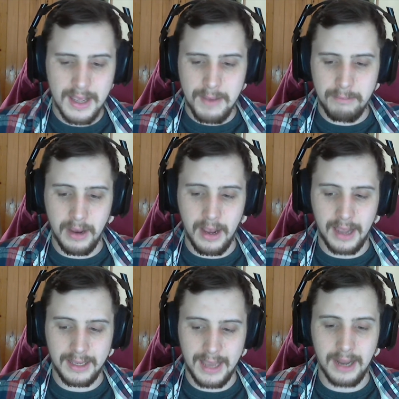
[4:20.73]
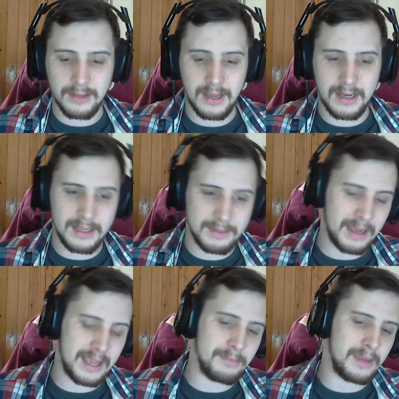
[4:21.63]
But again, I, did, I
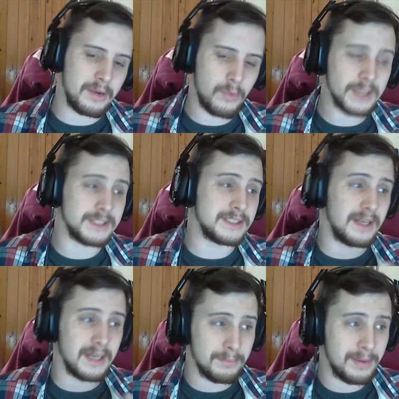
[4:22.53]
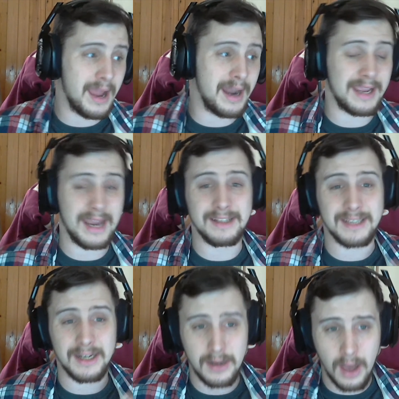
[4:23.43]
kept getting questions. Are you going to play it? And again, I
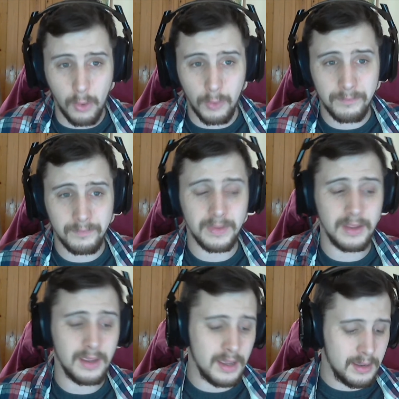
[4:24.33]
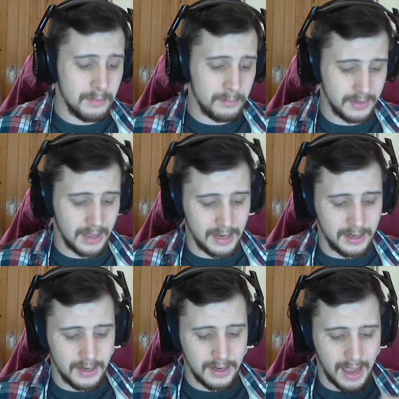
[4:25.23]
said no. But
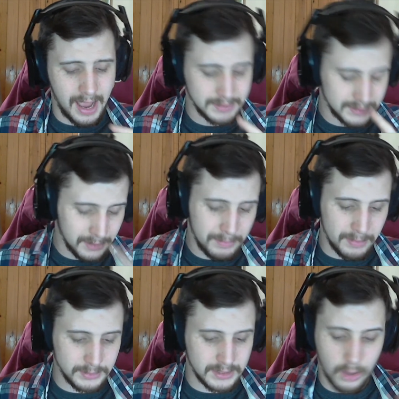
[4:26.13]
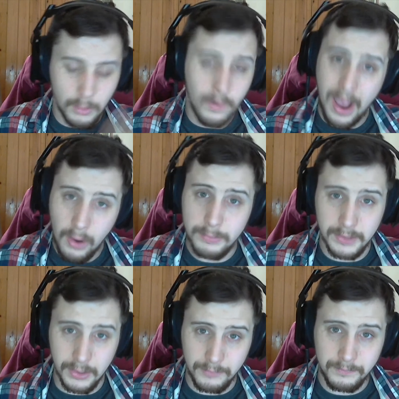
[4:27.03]
then I had some people saying, "Oh, we'll help
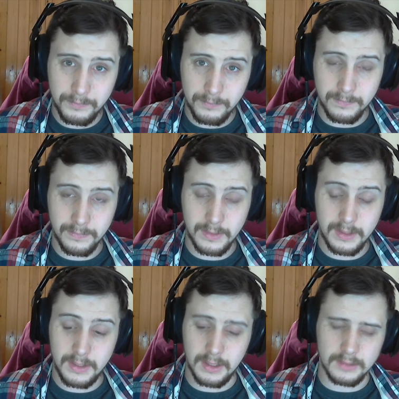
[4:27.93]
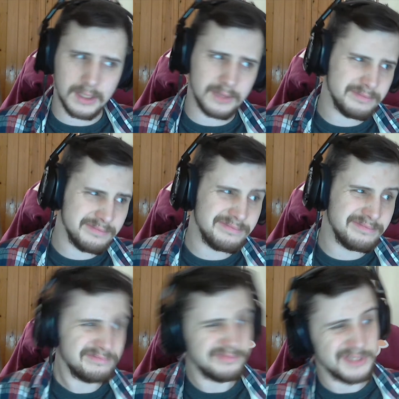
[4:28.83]
you." I was like,
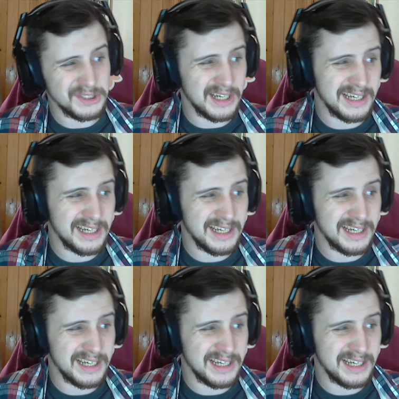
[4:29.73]
yeah.